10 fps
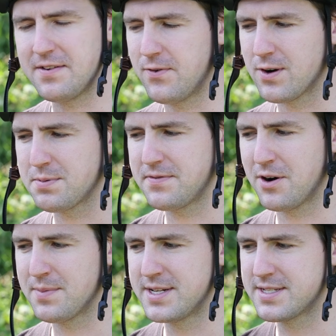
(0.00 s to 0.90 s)
in fork
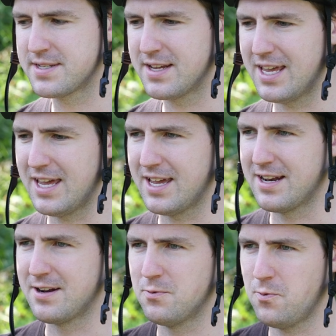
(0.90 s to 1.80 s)
performance
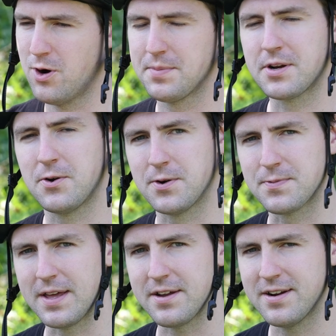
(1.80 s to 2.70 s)
in warm and cold
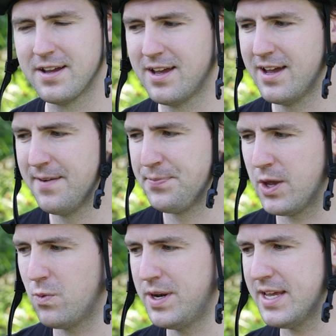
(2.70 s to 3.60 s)
weather.
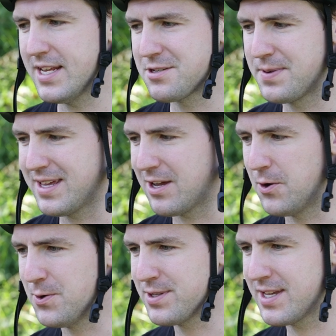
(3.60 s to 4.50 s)
When it gets really
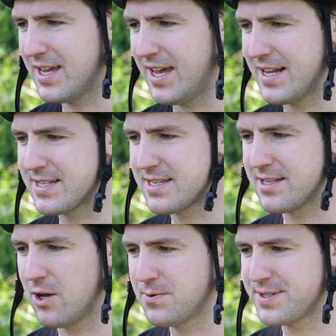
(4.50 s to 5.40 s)
cold, it
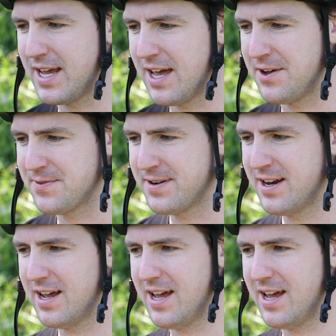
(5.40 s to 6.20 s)
slows down